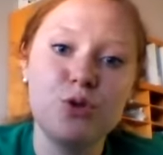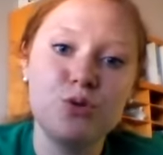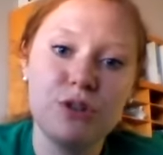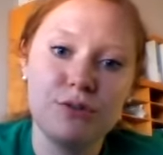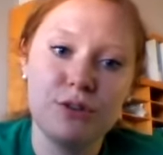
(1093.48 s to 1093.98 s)

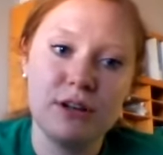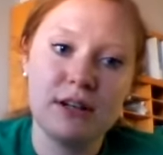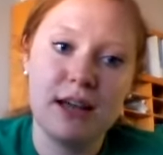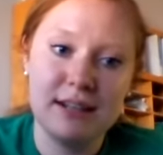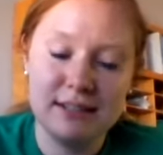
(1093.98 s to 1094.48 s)
2
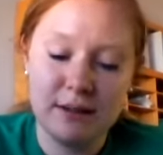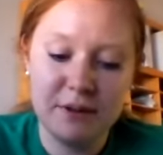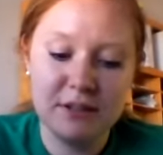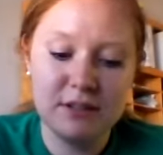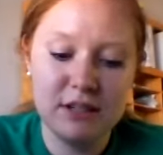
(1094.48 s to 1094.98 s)
different
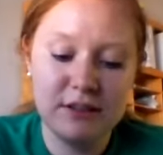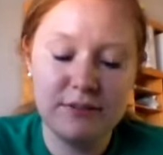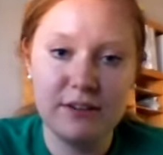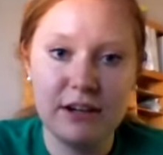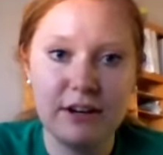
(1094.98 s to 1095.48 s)
exhibits to
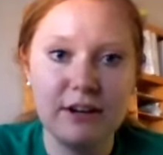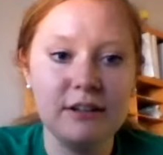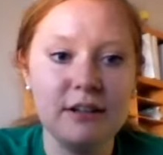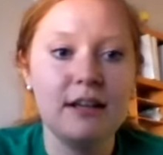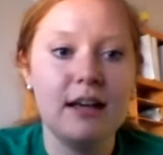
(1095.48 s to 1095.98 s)
the
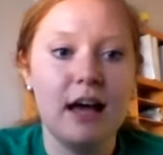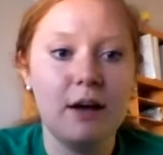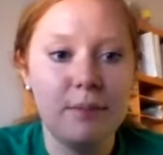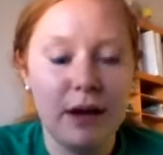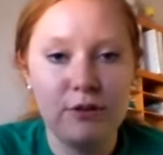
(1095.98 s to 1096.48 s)
fair
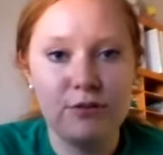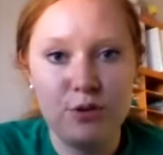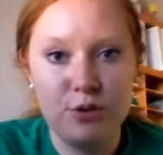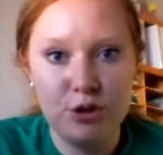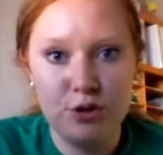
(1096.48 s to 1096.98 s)
about
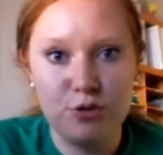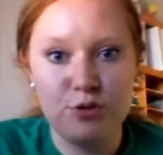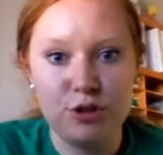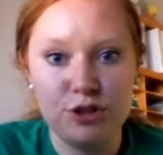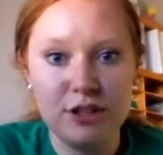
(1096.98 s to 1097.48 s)
food and
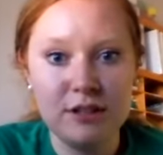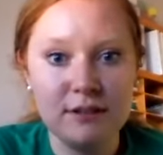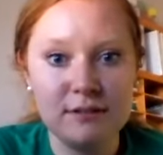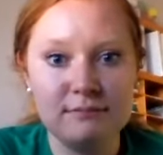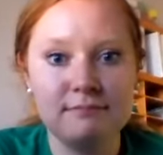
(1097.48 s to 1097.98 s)
nutrition.
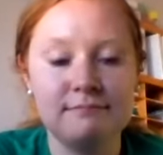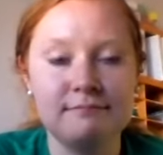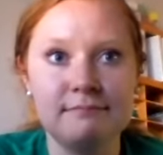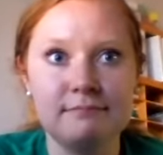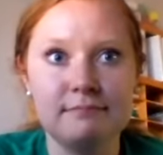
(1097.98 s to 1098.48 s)

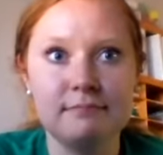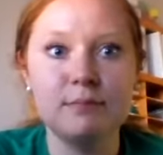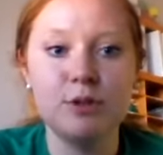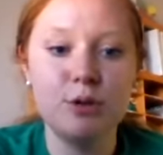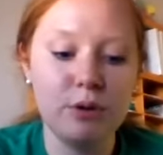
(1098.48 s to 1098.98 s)

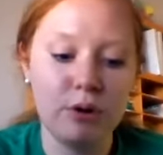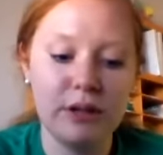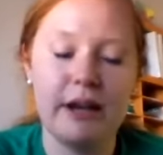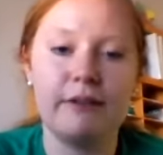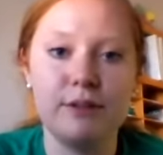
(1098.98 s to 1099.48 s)
You would
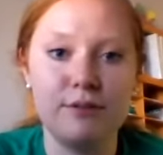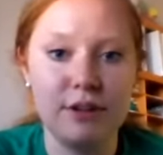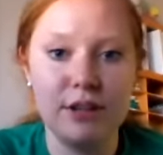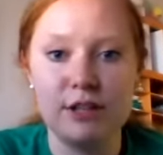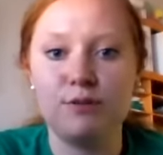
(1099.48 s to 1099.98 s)
only have to
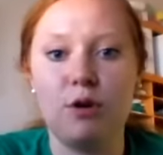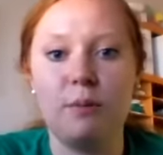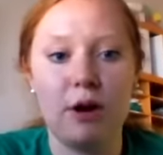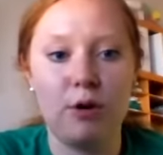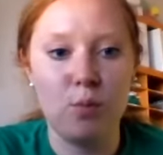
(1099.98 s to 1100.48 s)
fill this
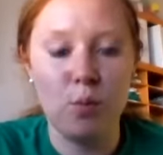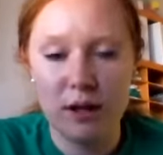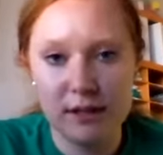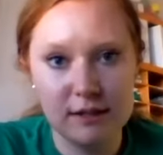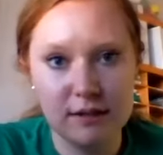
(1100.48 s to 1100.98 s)
form out
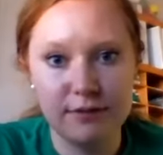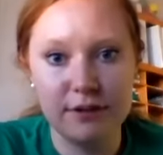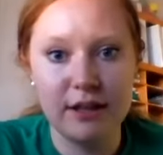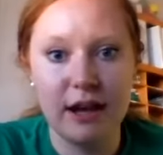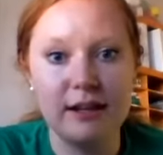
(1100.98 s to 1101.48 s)
once
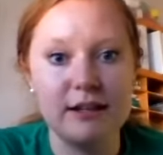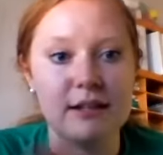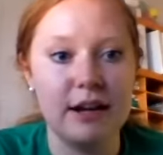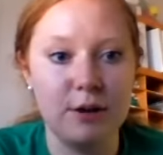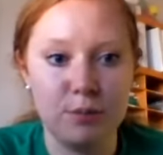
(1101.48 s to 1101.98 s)
for that
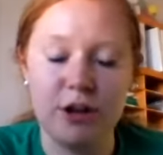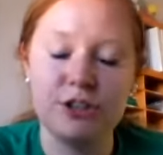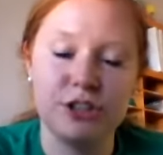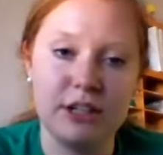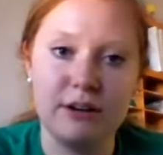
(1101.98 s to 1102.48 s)
entire
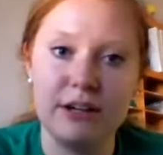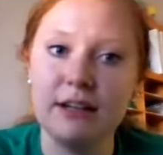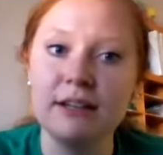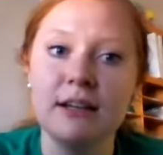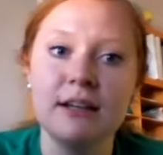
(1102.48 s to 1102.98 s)
project
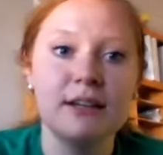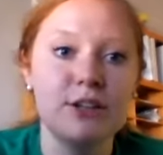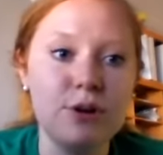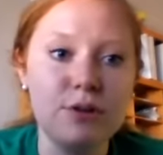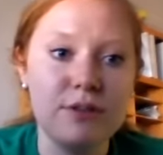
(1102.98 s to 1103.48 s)
area.
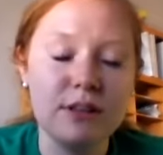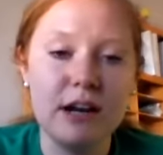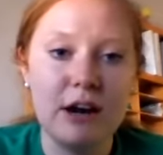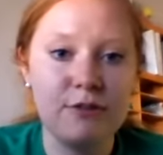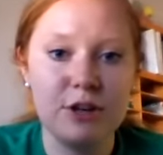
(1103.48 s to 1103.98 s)
You could fill
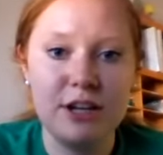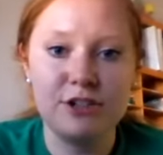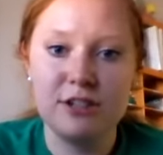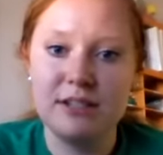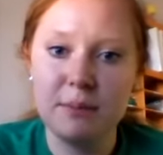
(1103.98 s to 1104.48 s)
it out for
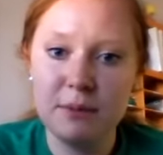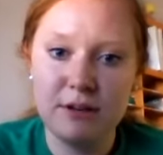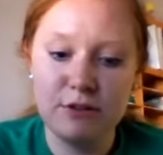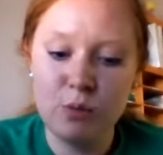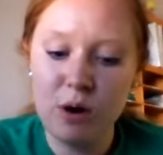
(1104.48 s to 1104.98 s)
each exhibit
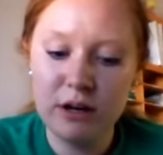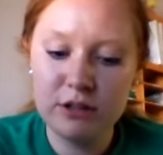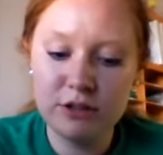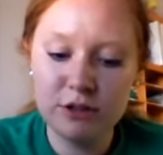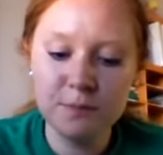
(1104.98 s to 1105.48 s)
if you
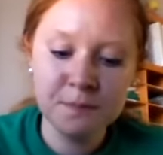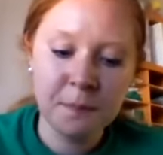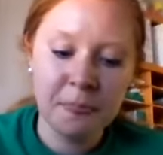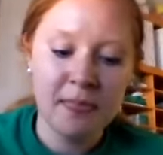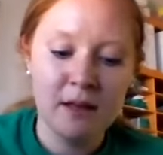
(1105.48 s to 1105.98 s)
wanted to,
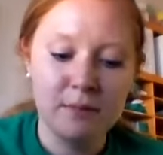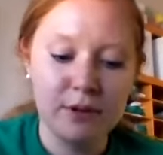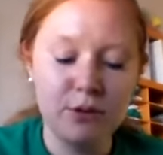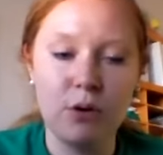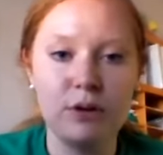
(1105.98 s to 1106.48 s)

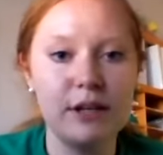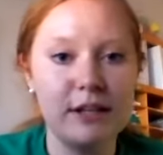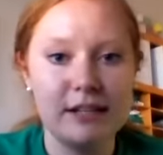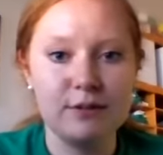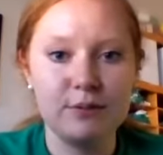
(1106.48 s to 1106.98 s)
but you only
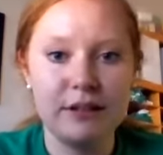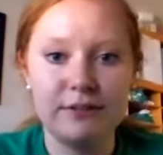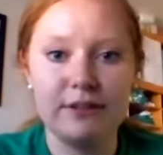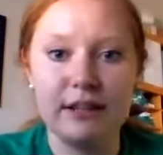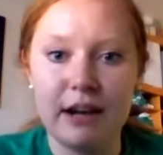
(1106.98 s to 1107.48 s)
need to
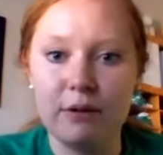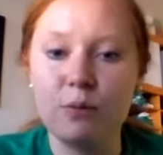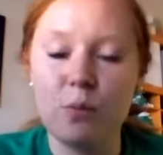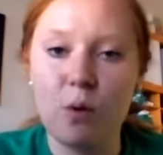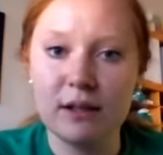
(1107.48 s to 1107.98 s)
really fill it
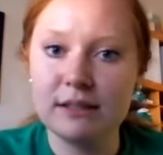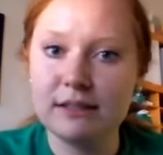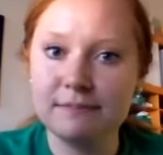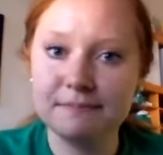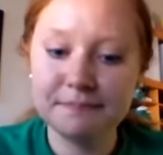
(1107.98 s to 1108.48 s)
out
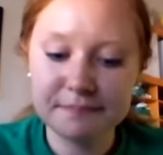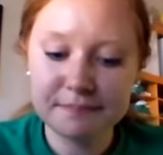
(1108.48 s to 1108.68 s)
once.